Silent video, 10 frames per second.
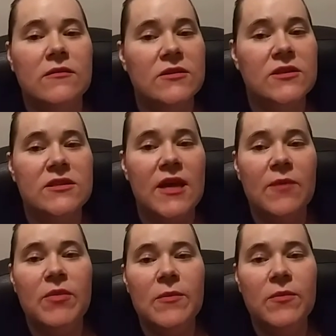just
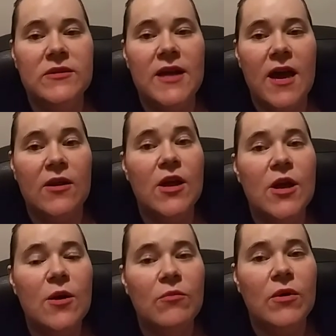take people down,
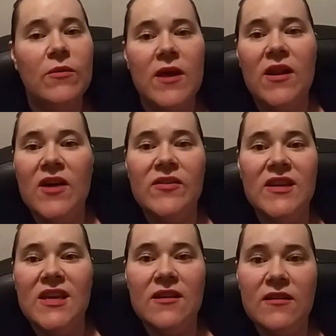but without having
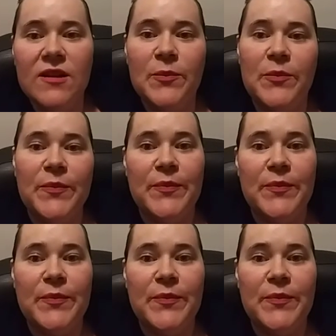to kill them.